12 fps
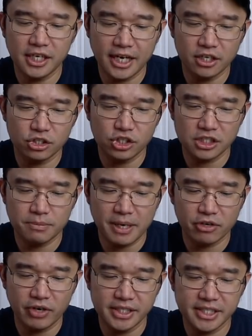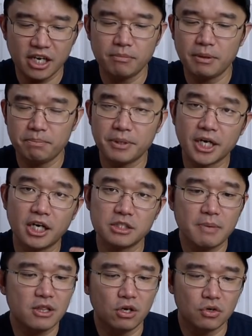it, I could adjust it by grayscale, but
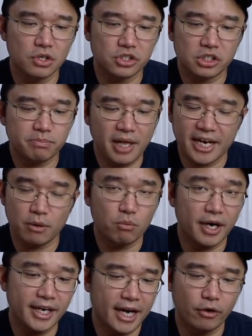because my logo is just black and white,